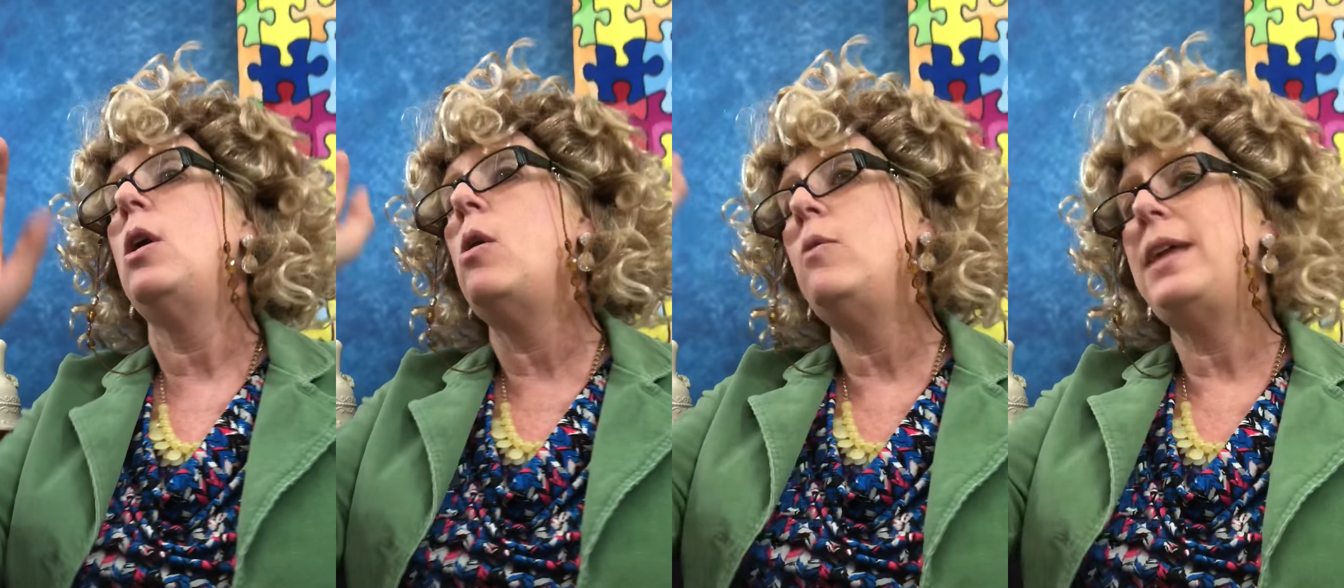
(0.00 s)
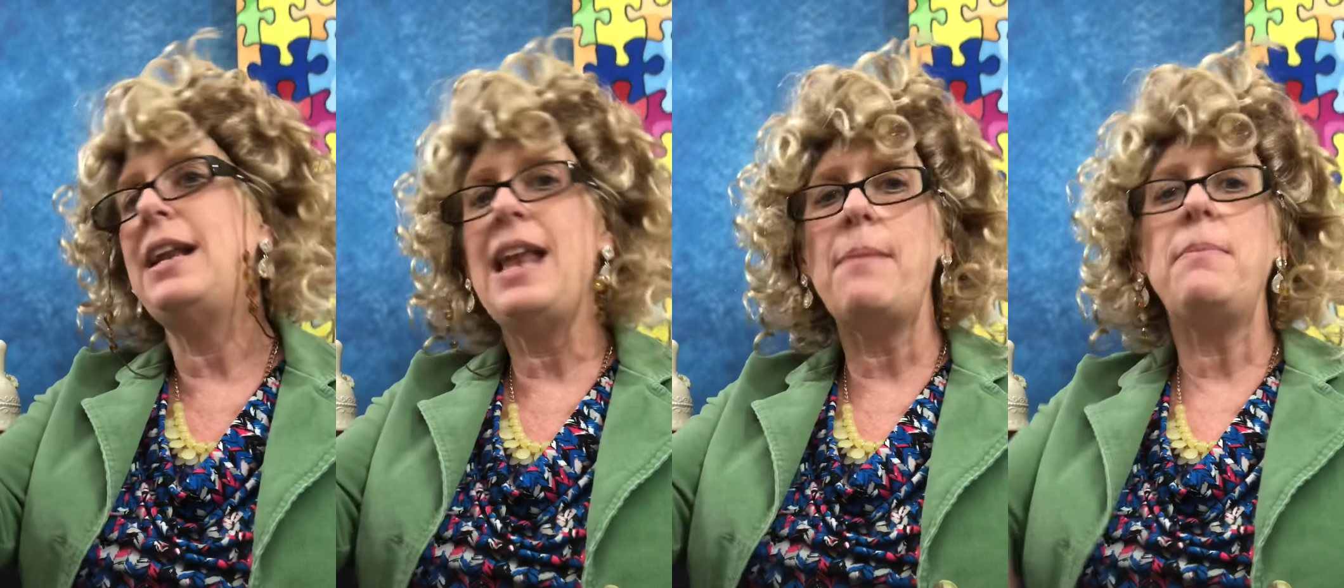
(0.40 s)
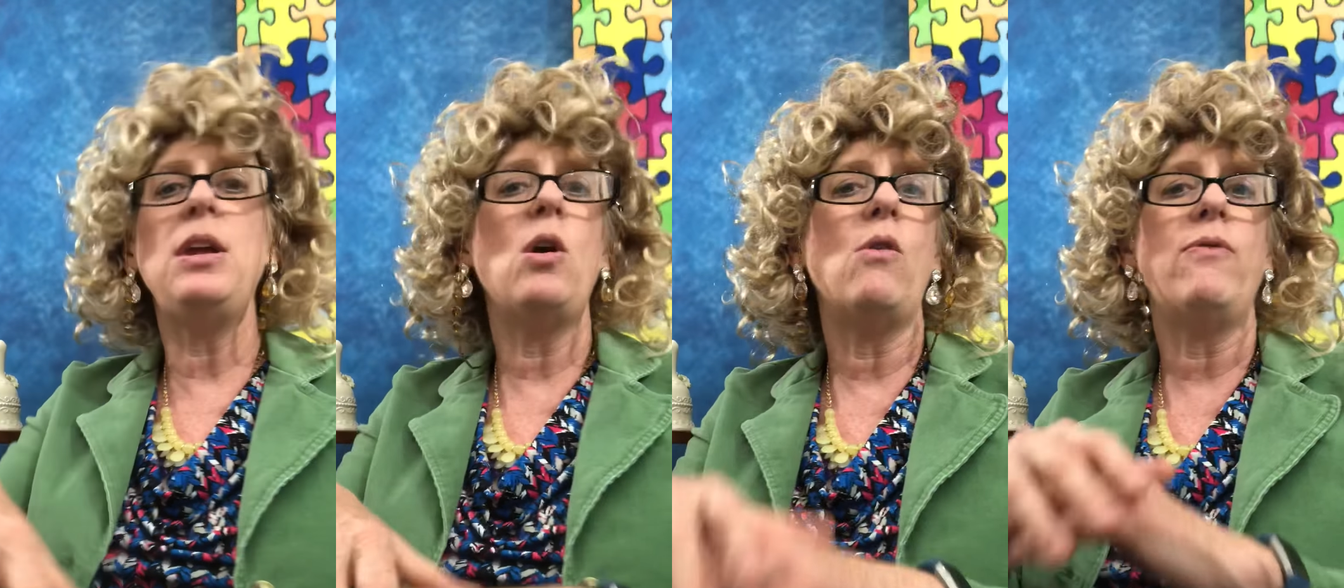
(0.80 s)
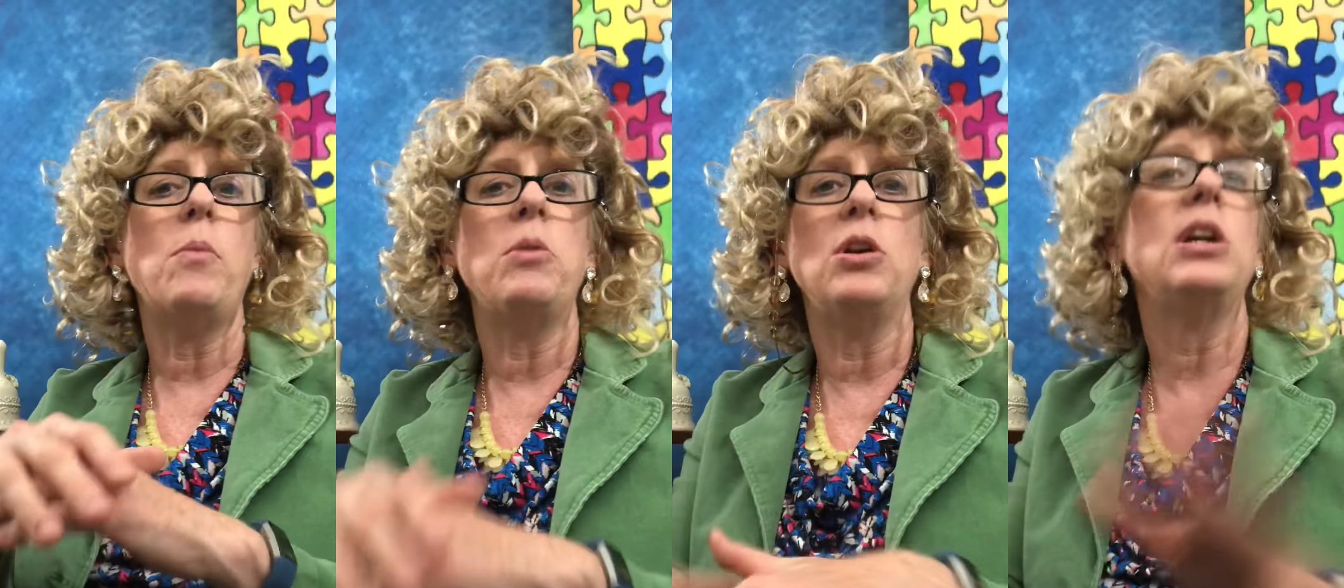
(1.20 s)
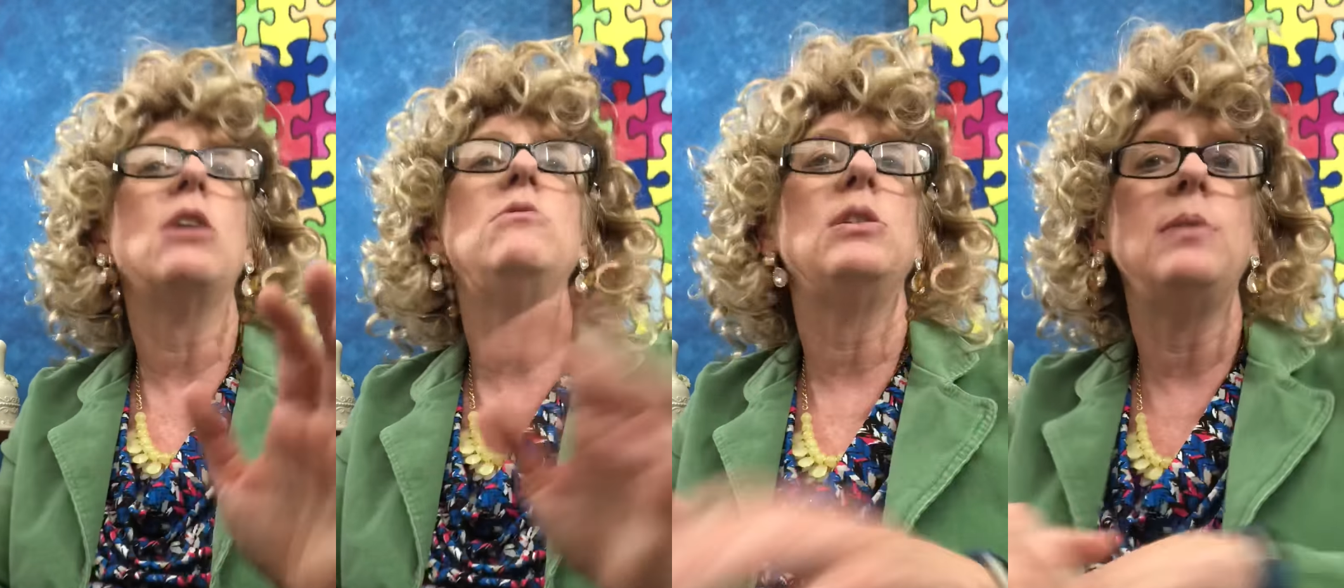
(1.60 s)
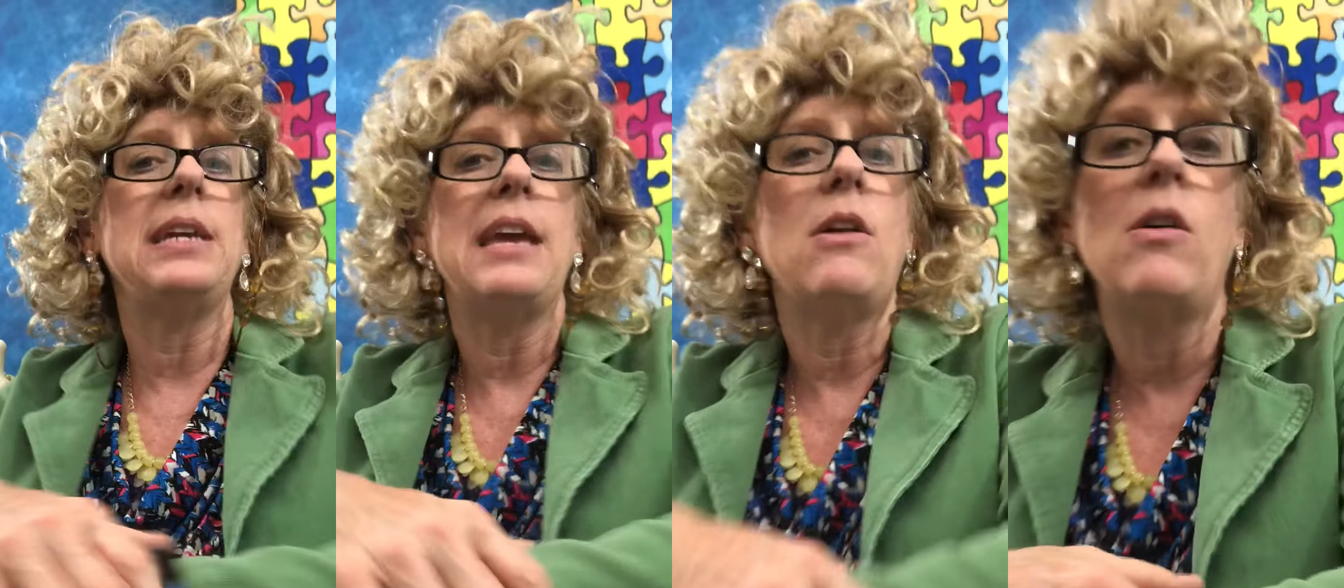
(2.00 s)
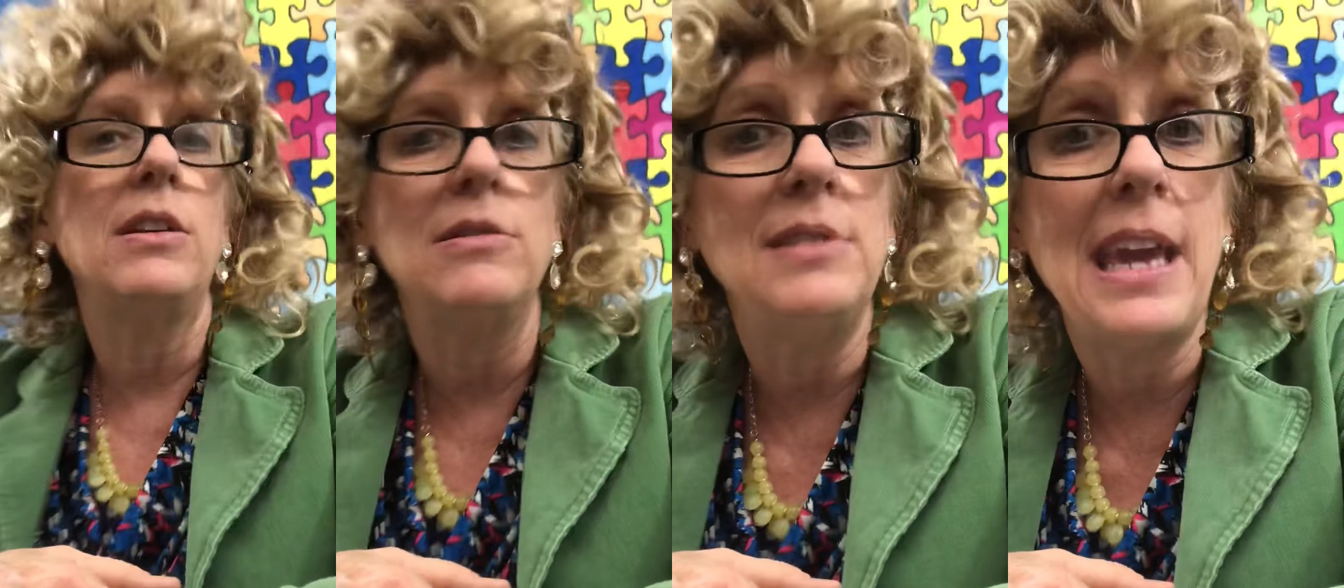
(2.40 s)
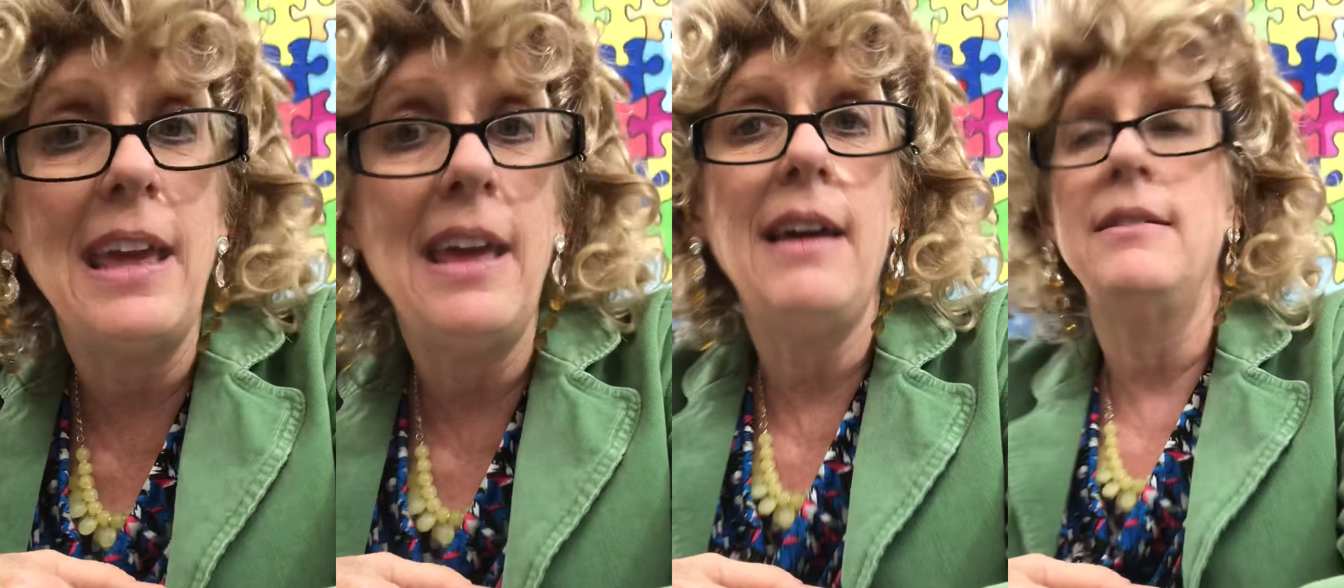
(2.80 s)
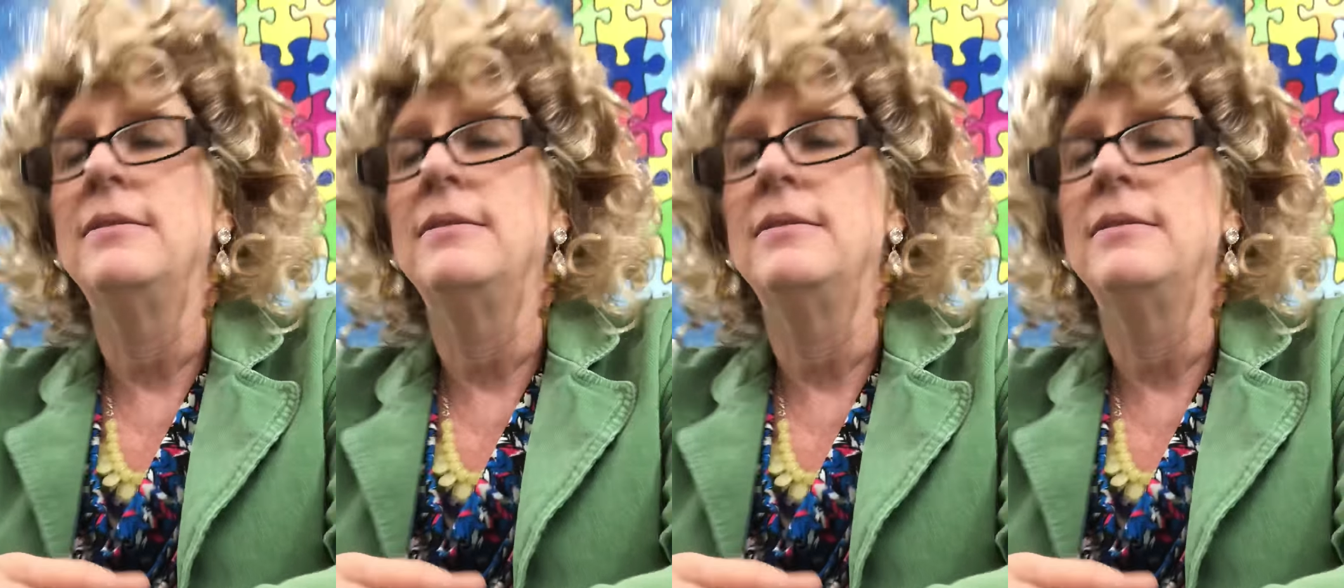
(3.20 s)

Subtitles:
oh, they let me off, I'm going to go do it again. I don't care.